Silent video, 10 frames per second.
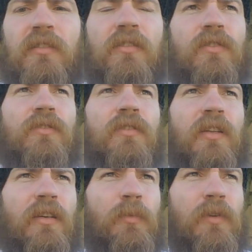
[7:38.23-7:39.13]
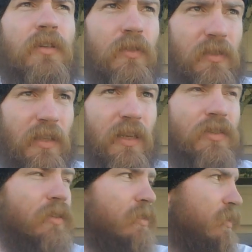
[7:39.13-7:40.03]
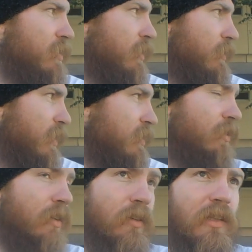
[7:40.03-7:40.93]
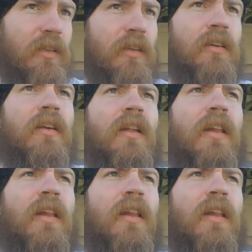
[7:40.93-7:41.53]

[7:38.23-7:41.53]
so they would go to that church and stuff, and they still go, I think.